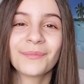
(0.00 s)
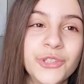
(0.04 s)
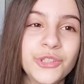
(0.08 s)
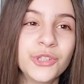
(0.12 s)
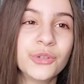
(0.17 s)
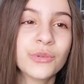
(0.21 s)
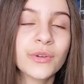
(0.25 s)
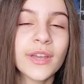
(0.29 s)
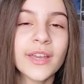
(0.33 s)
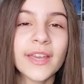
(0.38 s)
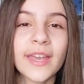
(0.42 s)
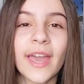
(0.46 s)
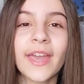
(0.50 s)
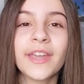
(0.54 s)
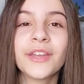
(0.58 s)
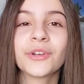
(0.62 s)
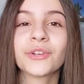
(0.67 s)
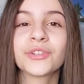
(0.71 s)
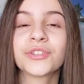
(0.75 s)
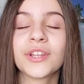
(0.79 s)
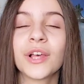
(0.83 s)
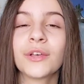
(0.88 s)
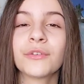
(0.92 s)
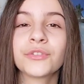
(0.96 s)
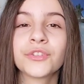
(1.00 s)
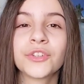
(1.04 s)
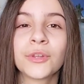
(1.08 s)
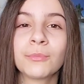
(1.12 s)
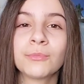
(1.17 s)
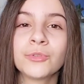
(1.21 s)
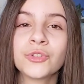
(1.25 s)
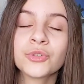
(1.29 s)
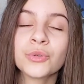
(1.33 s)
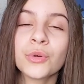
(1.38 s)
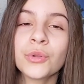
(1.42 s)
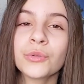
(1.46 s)
You can get yourself
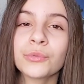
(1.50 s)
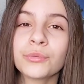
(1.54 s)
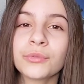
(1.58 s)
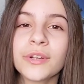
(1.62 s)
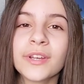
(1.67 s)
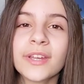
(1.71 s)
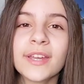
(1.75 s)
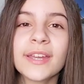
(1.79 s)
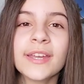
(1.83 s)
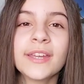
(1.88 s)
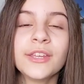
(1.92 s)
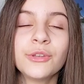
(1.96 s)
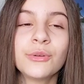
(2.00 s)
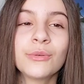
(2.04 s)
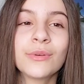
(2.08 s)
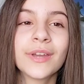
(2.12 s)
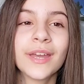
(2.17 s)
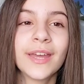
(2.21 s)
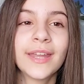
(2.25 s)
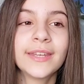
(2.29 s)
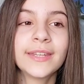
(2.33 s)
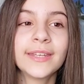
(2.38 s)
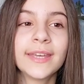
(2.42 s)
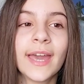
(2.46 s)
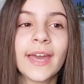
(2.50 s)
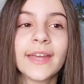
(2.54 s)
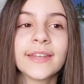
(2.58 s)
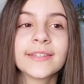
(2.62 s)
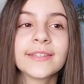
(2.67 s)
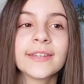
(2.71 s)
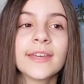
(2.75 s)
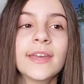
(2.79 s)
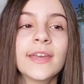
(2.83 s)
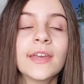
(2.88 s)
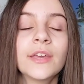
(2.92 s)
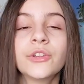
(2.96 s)
some jewelry. You can
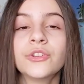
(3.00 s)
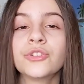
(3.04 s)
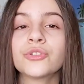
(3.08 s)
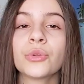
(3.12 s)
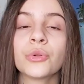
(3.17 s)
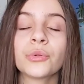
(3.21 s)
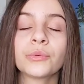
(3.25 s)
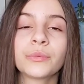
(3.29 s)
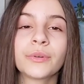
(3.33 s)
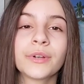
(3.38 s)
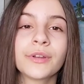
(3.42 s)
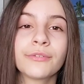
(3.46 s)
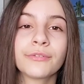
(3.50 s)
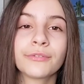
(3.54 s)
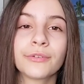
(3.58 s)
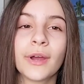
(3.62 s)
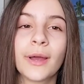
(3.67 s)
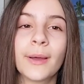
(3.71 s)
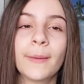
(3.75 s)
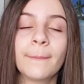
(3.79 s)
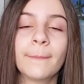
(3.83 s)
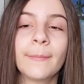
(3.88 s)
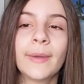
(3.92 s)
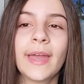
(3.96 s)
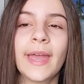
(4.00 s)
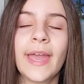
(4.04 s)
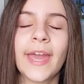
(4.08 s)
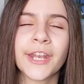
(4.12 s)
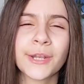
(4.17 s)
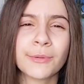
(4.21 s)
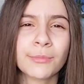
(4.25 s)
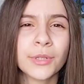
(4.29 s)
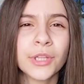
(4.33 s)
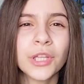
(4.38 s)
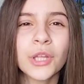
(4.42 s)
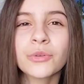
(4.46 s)
get jewelry from
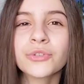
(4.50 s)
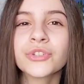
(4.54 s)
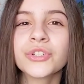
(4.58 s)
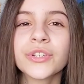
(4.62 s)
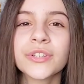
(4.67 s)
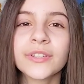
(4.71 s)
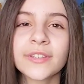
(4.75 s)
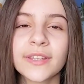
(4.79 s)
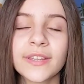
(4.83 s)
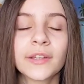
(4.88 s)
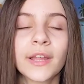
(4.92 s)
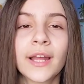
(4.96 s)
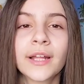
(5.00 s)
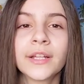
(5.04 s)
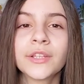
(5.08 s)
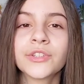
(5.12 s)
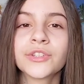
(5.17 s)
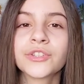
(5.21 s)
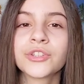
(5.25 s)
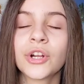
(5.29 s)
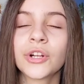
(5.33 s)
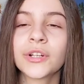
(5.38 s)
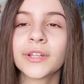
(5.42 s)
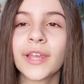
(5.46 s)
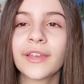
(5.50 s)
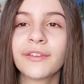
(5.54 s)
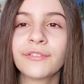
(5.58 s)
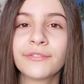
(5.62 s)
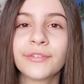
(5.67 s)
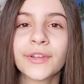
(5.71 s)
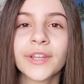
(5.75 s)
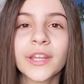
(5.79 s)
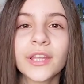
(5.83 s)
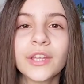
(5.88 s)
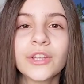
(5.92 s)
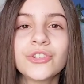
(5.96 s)
Hannah Malosia's line, Starlight
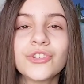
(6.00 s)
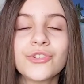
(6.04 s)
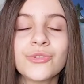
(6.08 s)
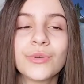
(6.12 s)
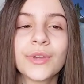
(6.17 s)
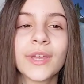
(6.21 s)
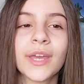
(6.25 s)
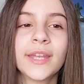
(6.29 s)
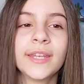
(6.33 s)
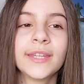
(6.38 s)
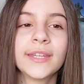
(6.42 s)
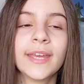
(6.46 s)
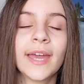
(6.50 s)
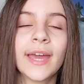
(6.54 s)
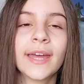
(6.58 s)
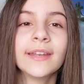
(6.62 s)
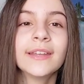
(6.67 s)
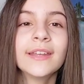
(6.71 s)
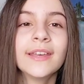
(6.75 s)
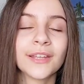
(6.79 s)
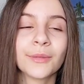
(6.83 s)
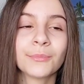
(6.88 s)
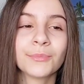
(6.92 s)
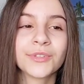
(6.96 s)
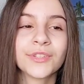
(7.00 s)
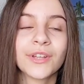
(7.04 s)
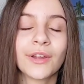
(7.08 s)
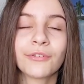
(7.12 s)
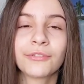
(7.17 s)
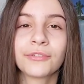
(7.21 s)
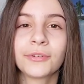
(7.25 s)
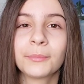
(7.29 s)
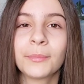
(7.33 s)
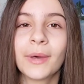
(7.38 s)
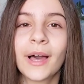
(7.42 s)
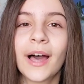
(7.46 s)
Village. You can get some stuff
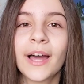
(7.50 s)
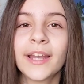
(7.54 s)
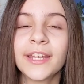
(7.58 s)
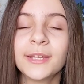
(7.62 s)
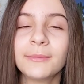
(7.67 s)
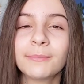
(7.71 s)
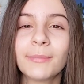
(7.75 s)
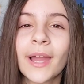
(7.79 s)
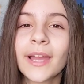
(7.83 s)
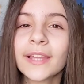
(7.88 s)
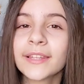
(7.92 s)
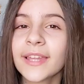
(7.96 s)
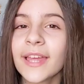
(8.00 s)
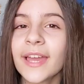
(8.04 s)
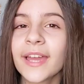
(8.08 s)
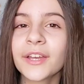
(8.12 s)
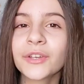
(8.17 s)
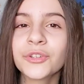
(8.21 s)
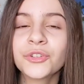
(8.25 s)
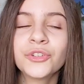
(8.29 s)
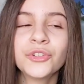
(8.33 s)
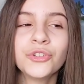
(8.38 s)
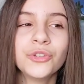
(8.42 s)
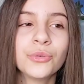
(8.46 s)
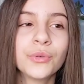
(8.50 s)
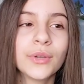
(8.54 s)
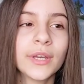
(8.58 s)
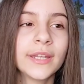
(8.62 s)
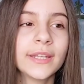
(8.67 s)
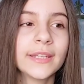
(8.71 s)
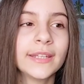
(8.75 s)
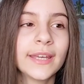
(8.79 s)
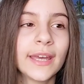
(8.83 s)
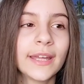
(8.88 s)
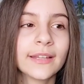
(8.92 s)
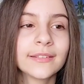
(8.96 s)
from Honey by Lex. You
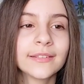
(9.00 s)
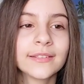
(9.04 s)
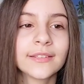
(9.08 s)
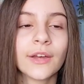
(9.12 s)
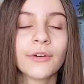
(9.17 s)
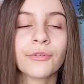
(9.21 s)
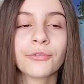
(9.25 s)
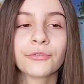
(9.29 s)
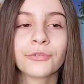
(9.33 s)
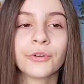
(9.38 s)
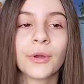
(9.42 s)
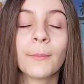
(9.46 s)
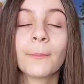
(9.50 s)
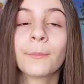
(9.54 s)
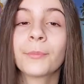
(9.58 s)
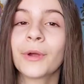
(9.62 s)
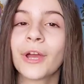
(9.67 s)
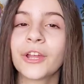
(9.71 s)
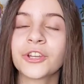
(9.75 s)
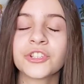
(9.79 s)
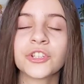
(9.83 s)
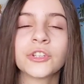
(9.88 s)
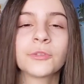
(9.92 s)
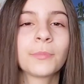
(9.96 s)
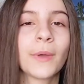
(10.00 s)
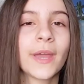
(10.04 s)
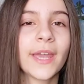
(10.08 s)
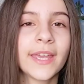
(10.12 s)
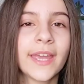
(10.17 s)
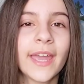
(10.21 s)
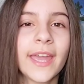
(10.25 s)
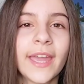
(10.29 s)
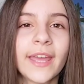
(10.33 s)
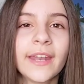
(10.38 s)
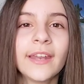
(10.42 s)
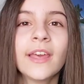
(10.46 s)
can get stuff from Precious by
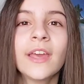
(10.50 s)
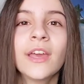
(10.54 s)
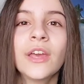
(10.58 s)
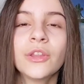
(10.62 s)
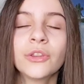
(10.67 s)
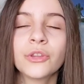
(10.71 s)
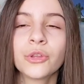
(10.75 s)
Kate.